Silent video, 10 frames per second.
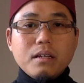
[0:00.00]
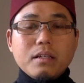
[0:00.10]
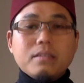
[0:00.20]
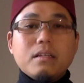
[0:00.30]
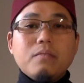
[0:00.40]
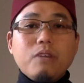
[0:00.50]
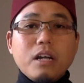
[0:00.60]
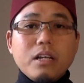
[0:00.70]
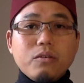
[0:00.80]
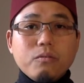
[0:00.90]
Assalamu
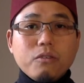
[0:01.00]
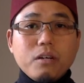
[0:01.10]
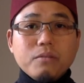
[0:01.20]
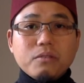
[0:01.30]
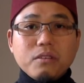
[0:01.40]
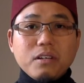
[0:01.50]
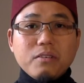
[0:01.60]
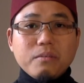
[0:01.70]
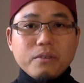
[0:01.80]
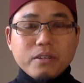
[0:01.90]
alaikum wa
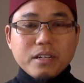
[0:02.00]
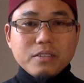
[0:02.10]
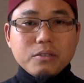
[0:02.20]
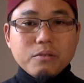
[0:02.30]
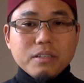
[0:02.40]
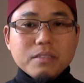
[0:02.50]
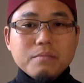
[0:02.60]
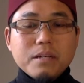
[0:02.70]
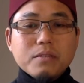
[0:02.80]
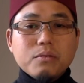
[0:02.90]
rahmatullahi wa barakatuh. Welcome
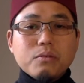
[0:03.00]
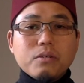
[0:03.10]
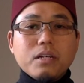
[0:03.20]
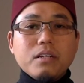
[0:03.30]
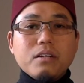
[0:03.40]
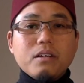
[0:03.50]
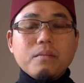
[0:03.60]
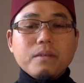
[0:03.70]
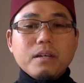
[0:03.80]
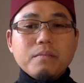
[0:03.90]
back to Quran
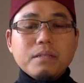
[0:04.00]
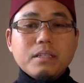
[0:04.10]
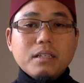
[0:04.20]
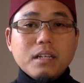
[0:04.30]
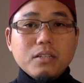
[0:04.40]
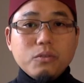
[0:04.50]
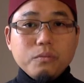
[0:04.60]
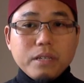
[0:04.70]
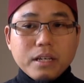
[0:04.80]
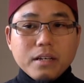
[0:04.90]
Arab and Matan
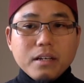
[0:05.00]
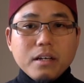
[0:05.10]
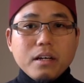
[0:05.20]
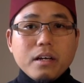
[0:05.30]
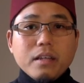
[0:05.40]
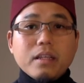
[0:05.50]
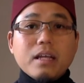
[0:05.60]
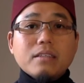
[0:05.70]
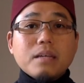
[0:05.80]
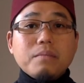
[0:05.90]
al-Ajrumiyyah. In the
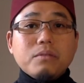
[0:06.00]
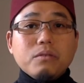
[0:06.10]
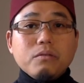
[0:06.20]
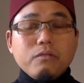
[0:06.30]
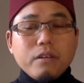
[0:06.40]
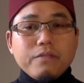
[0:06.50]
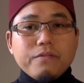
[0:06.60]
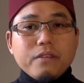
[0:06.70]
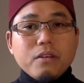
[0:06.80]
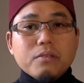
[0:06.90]
last episode, we've
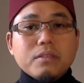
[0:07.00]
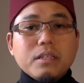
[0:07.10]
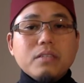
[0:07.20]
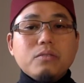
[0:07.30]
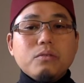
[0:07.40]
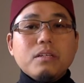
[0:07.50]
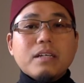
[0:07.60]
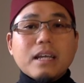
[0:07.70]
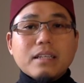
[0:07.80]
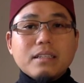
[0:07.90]
looked into the
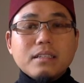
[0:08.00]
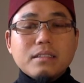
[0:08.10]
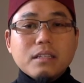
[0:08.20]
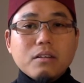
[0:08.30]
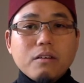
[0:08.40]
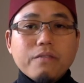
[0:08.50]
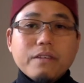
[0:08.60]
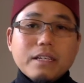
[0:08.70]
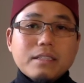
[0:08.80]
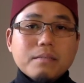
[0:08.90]
characteristic of
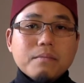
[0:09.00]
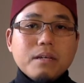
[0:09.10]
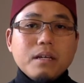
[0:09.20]
ism.